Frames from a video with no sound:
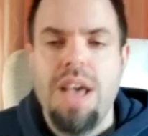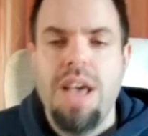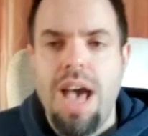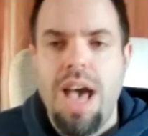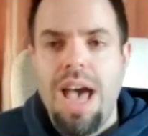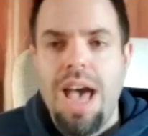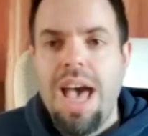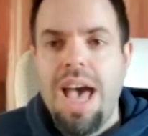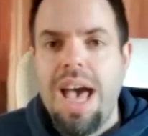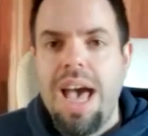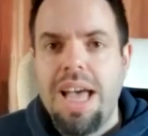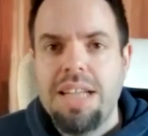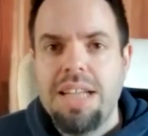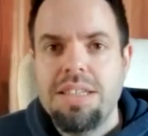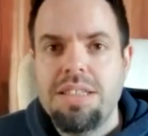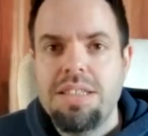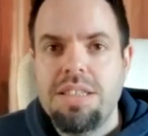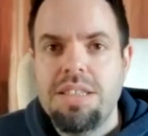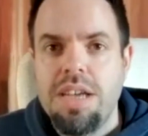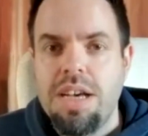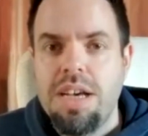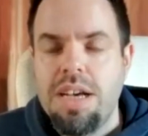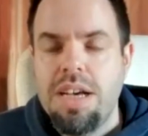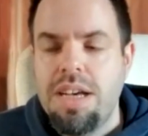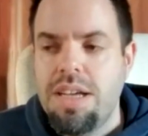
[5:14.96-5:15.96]
And
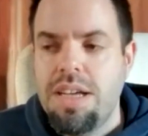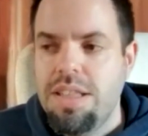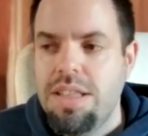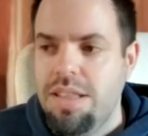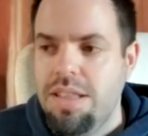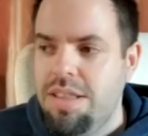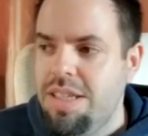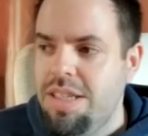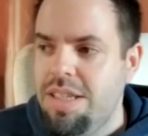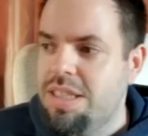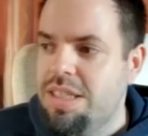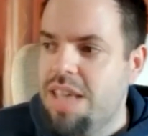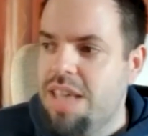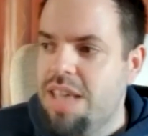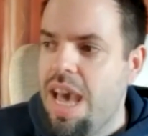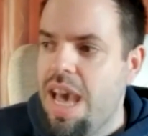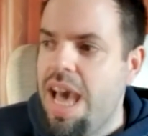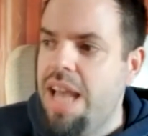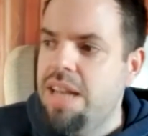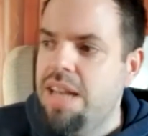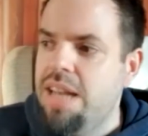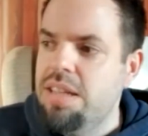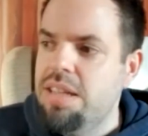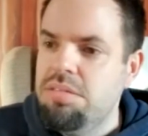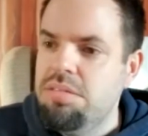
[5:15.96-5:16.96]
this
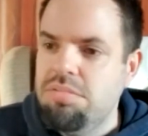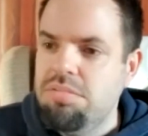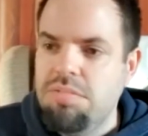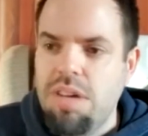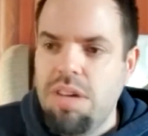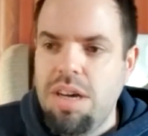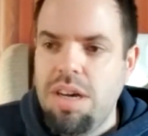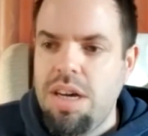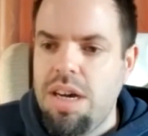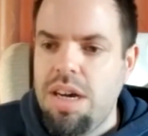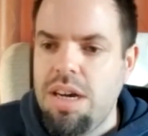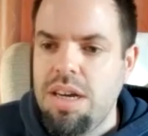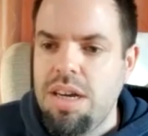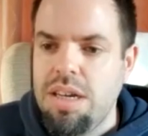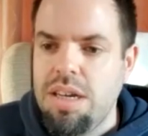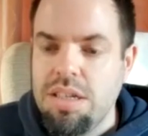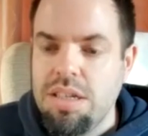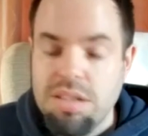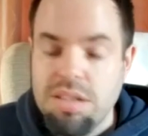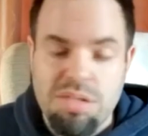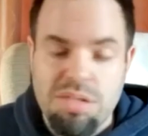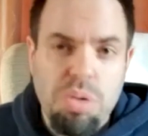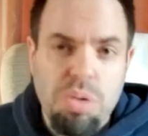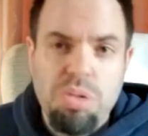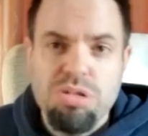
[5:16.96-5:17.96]
can
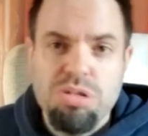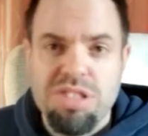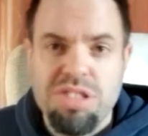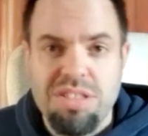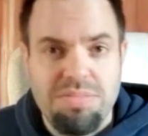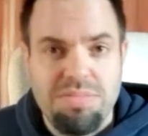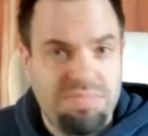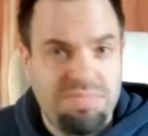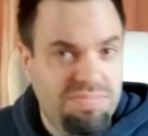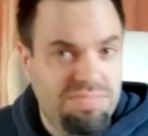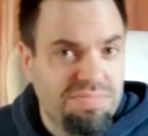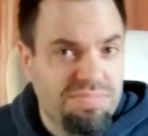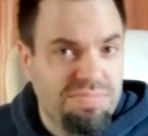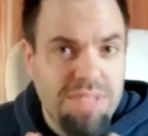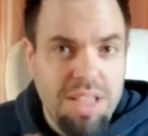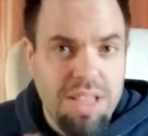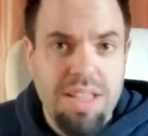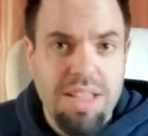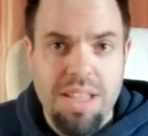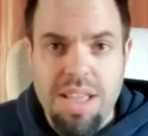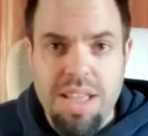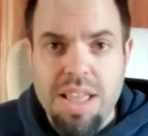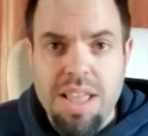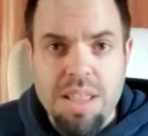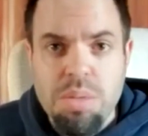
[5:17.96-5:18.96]
cause,
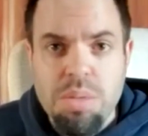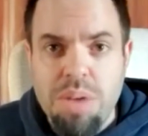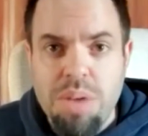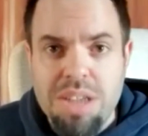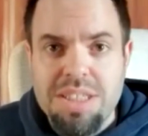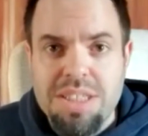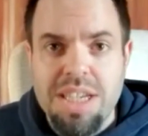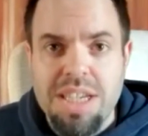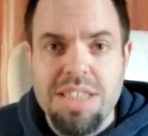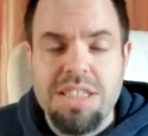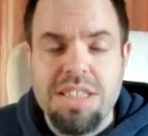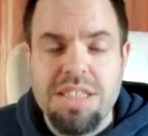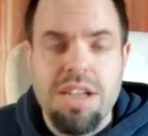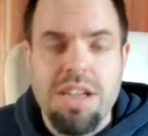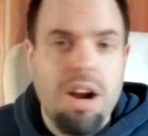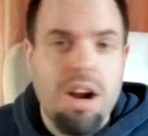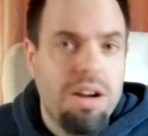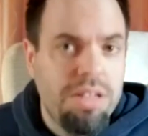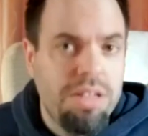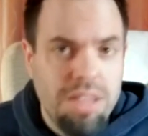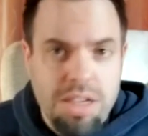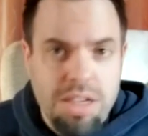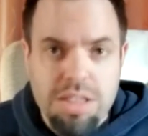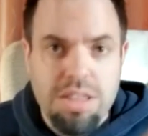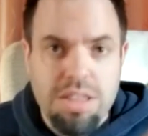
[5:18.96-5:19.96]
in the worst case
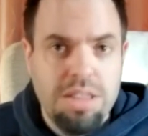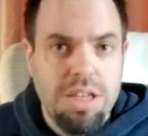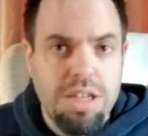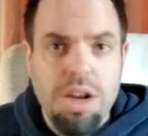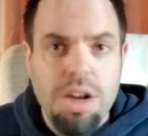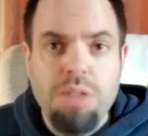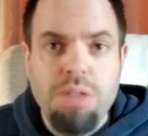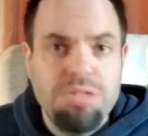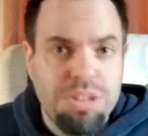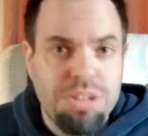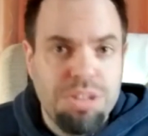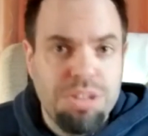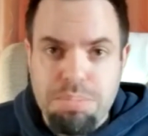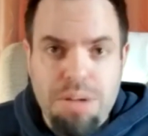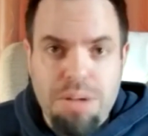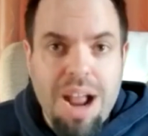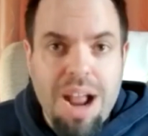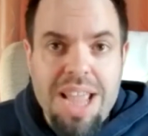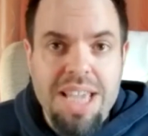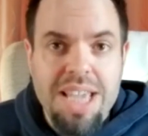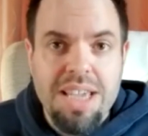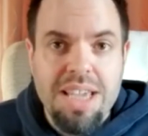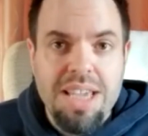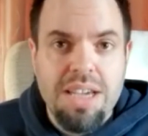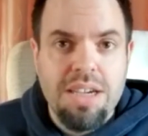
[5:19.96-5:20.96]
scenario, the note to
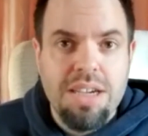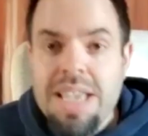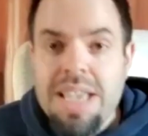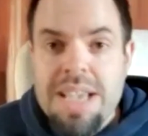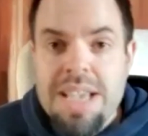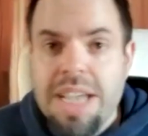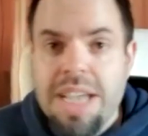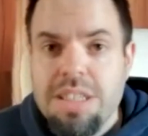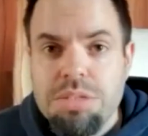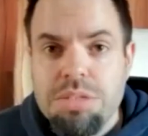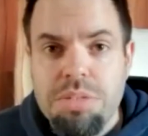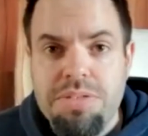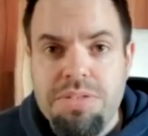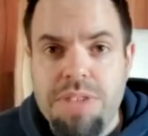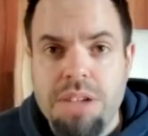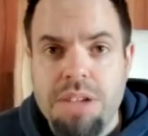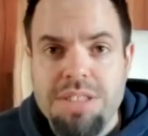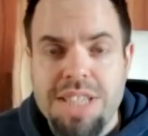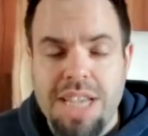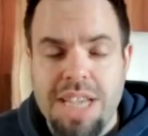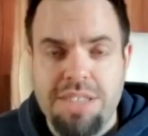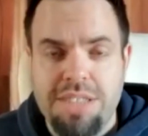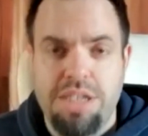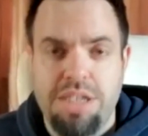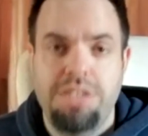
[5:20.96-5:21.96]
break into a
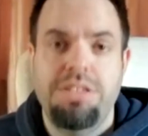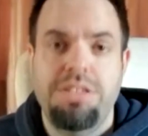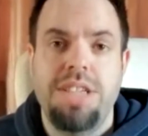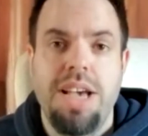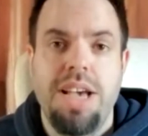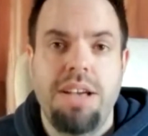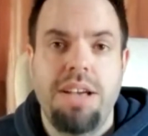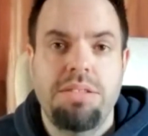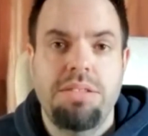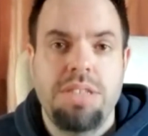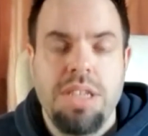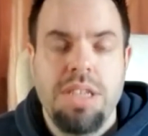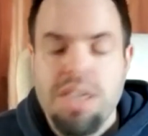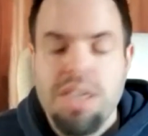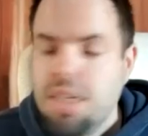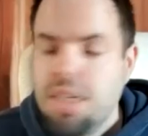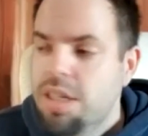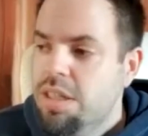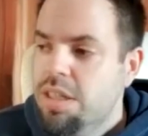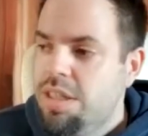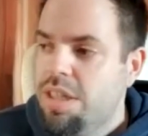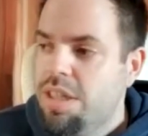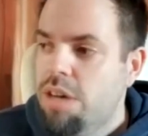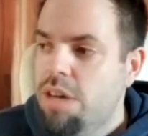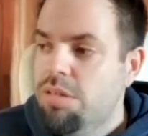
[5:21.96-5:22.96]
falsetto sound.
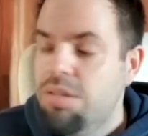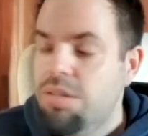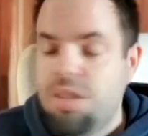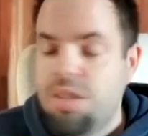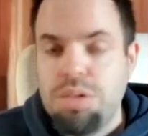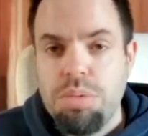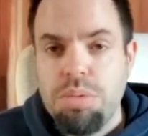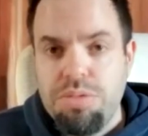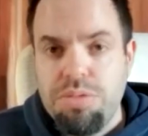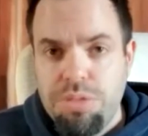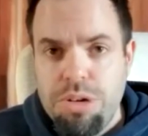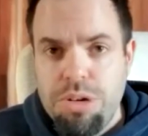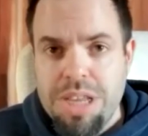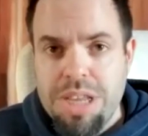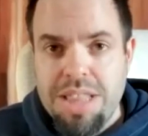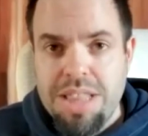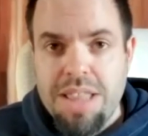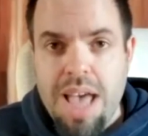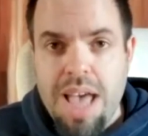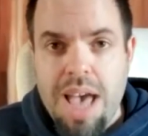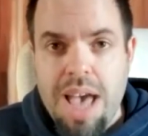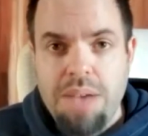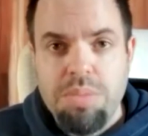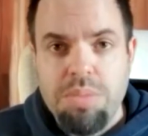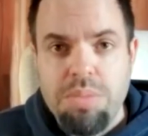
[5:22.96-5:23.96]
So to avoid
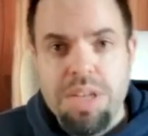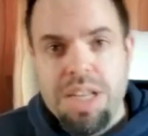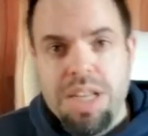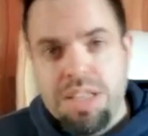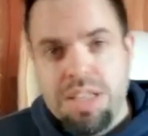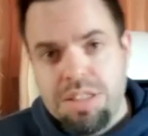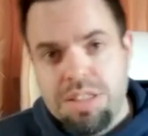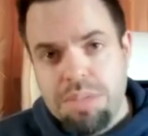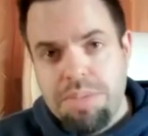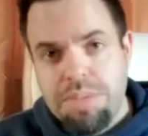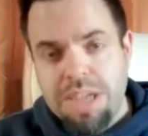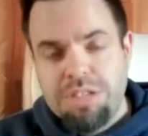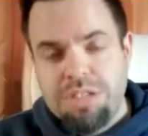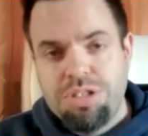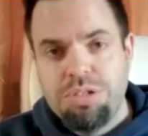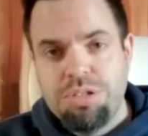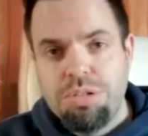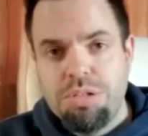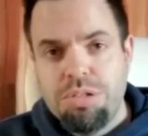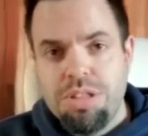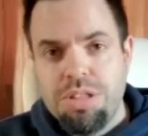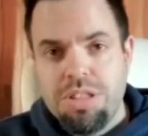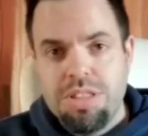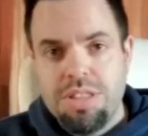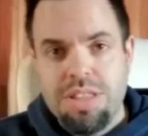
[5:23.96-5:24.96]
that, we need to make
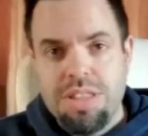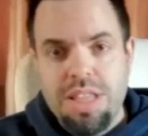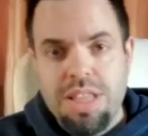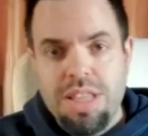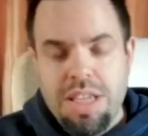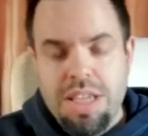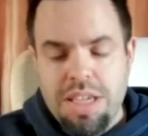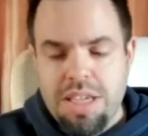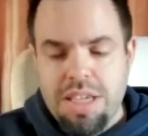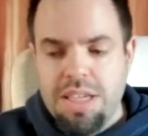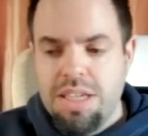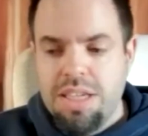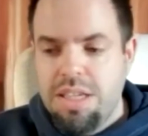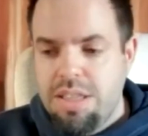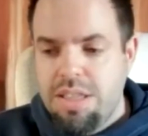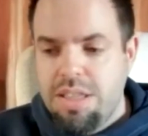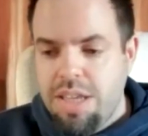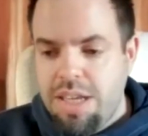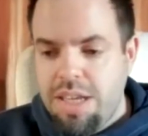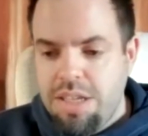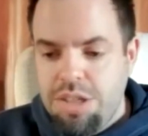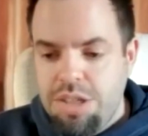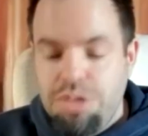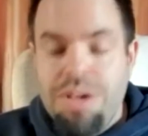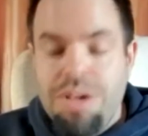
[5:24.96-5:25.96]
sure that
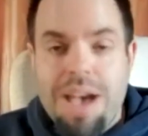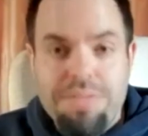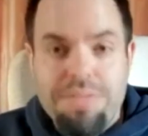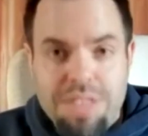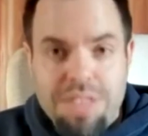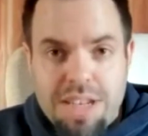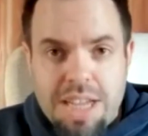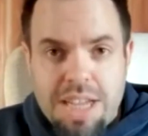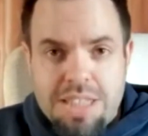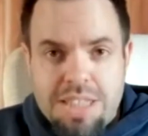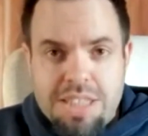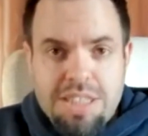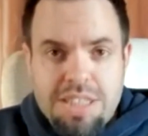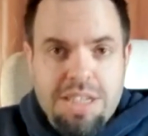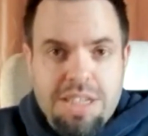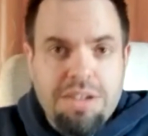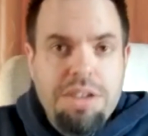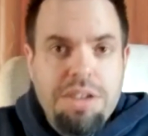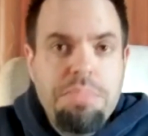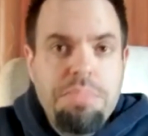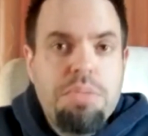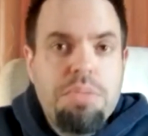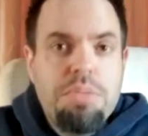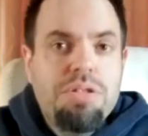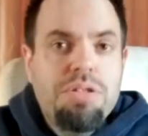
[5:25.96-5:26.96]
that you have the
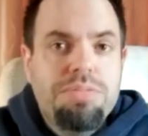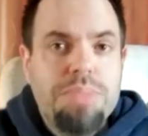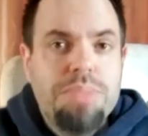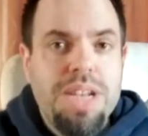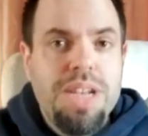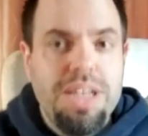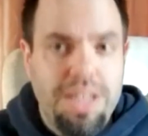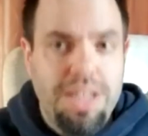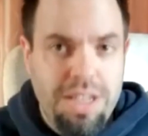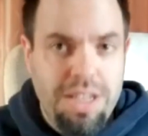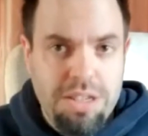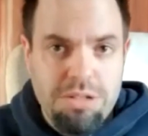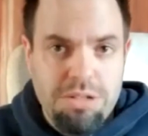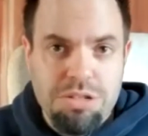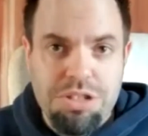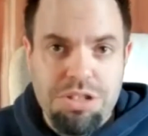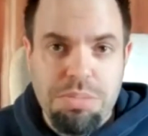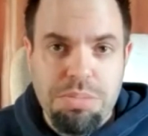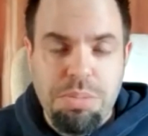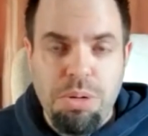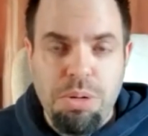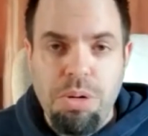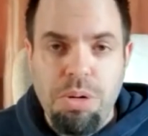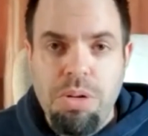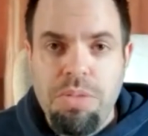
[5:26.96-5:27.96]
necessary movement in your
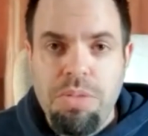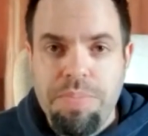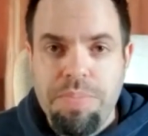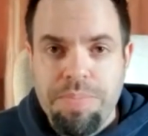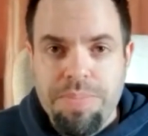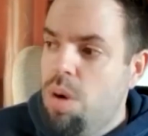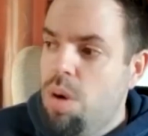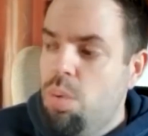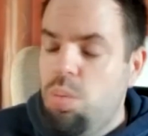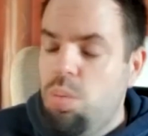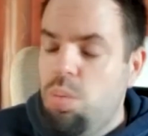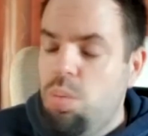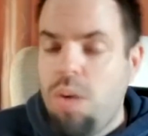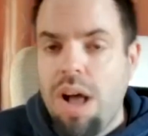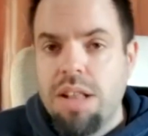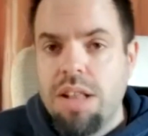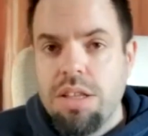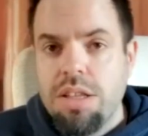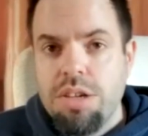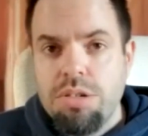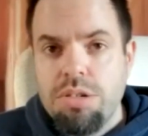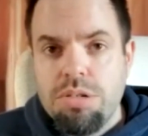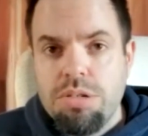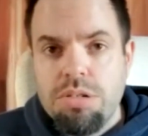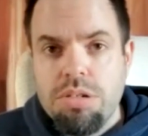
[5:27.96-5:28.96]
support while
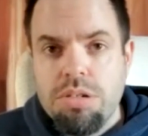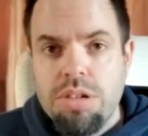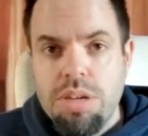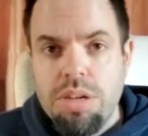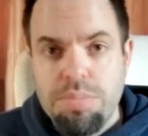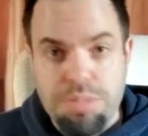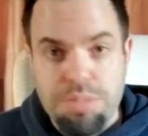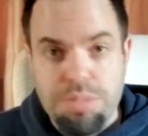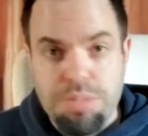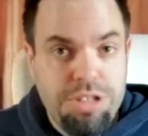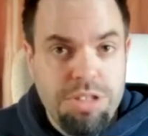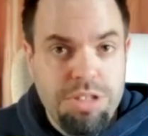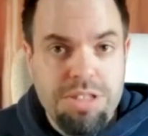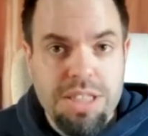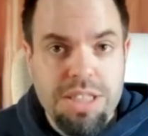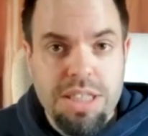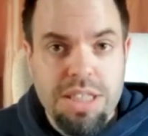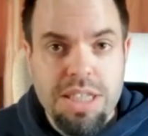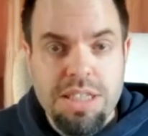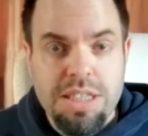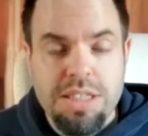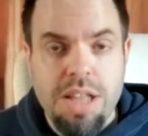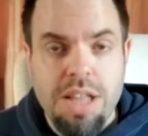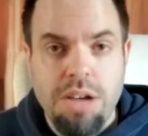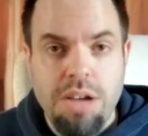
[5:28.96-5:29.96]
you're producing
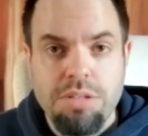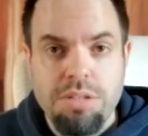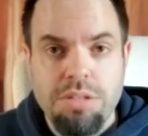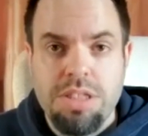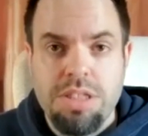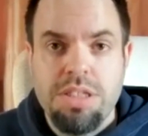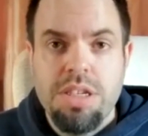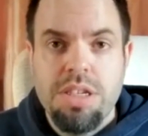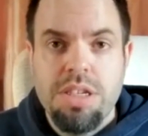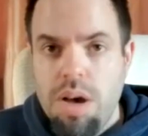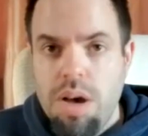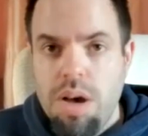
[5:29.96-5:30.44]
these notes.